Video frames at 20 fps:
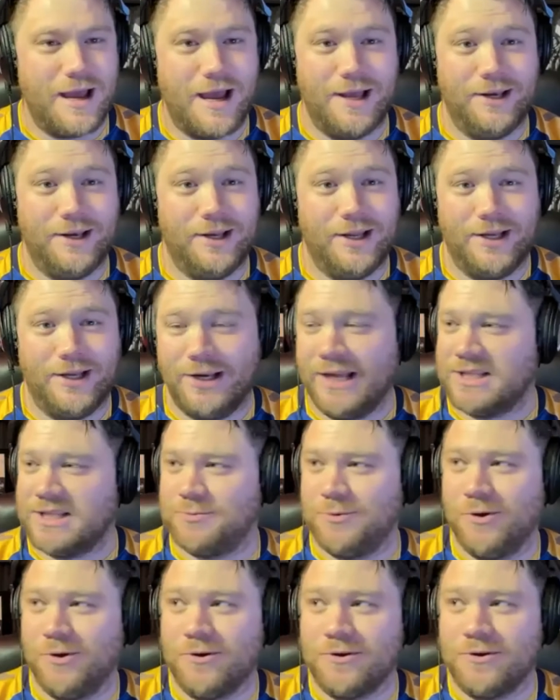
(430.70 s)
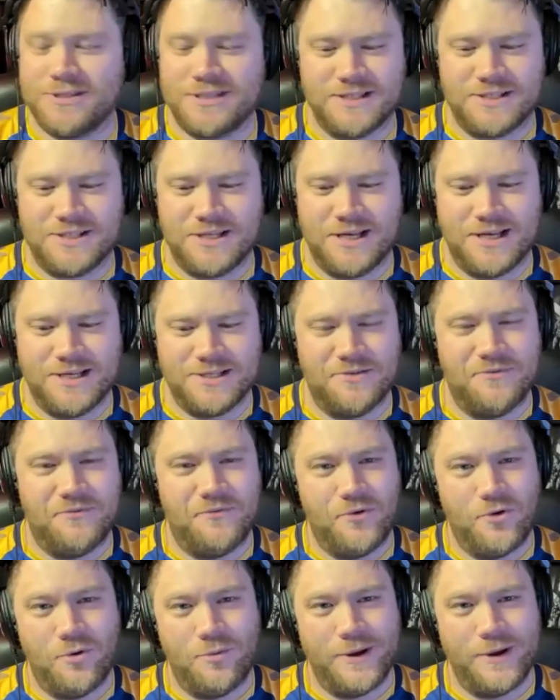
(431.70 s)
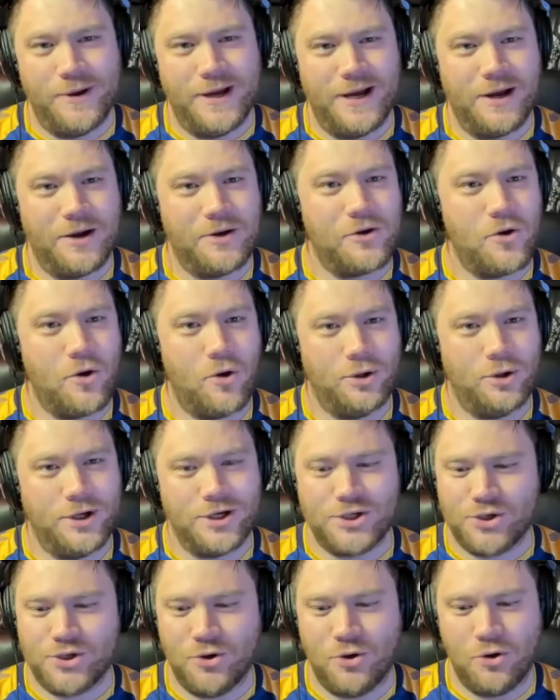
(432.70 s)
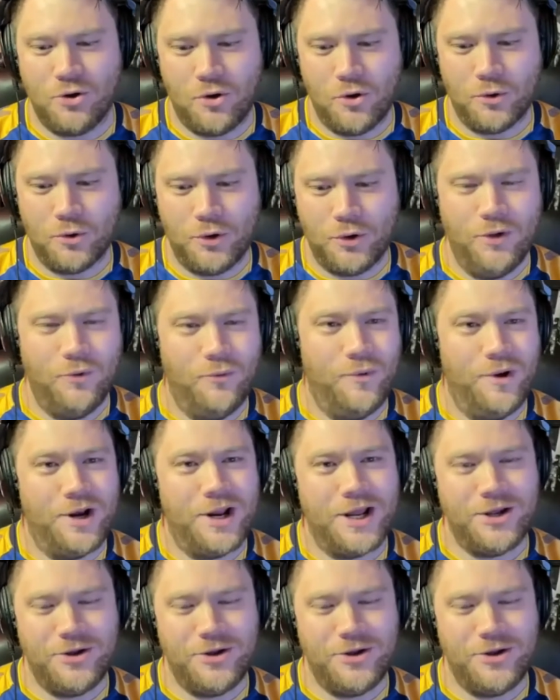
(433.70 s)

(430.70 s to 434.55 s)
And let's be honest, as a former call your shot gauntlet winner,